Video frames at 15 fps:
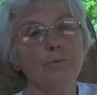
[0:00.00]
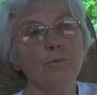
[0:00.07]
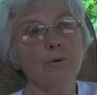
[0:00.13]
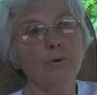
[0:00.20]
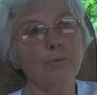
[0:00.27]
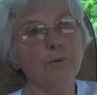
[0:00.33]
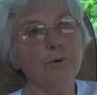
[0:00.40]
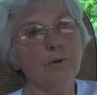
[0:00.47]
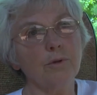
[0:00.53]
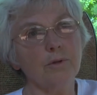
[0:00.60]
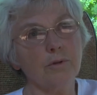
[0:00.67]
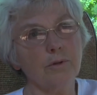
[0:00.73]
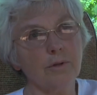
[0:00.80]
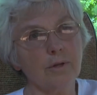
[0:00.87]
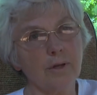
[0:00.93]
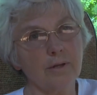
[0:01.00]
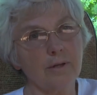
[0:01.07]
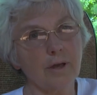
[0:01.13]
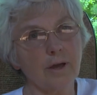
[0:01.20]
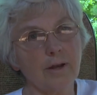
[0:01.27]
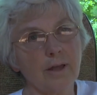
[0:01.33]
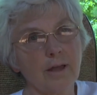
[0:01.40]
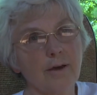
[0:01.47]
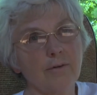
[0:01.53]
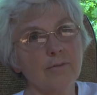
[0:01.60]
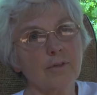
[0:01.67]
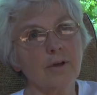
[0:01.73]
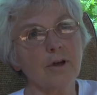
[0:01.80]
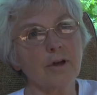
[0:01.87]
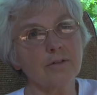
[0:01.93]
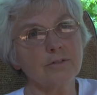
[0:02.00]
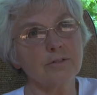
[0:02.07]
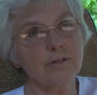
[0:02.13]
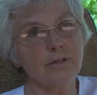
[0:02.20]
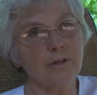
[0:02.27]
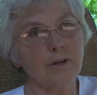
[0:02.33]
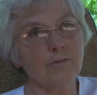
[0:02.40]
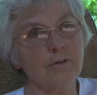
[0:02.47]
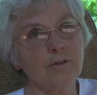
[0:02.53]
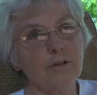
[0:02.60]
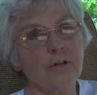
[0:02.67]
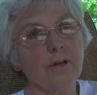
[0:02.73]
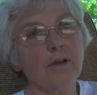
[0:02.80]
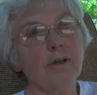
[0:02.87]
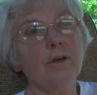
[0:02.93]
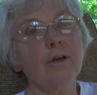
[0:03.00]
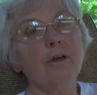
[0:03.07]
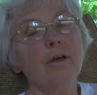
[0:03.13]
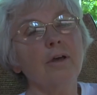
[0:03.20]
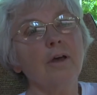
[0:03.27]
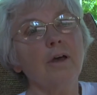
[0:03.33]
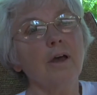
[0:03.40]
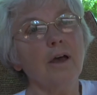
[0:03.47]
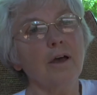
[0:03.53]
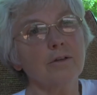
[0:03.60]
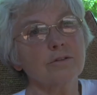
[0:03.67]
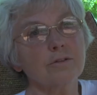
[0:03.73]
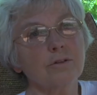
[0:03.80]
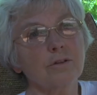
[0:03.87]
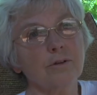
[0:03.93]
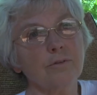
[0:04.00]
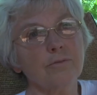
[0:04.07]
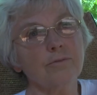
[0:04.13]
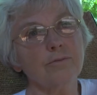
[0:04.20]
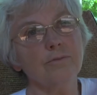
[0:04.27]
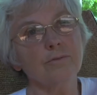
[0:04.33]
We will not have the constant everyday hassle of